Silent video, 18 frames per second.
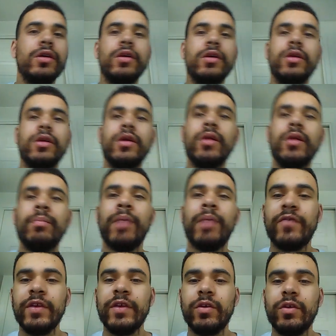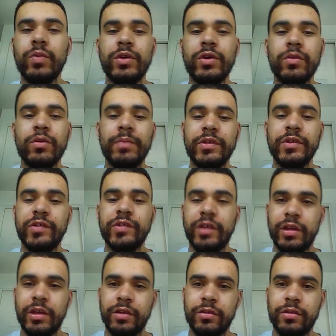But I think we could be
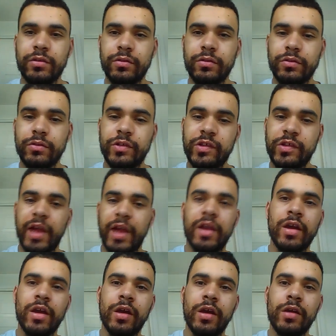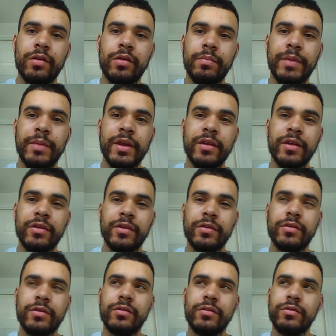seeing Stellar being
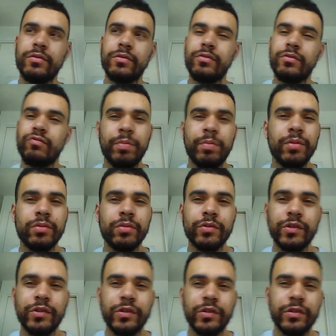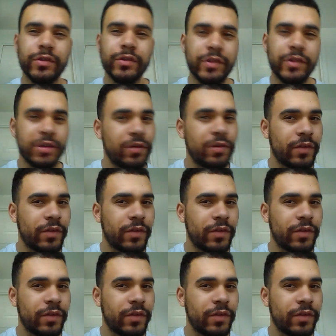Ripple's silver.